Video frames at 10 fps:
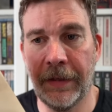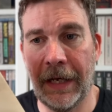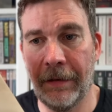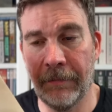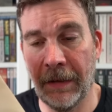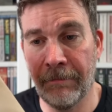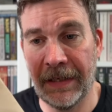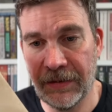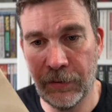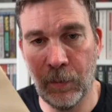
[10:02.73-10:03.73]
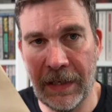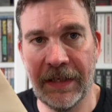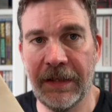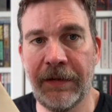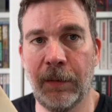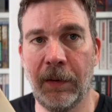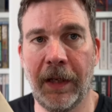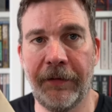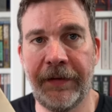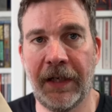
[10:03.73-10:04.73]
that and makes you witness to all
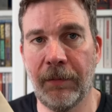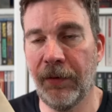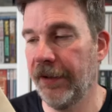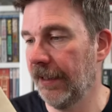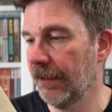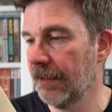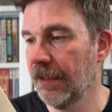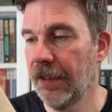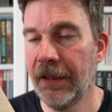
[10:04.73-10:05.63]
those terrible things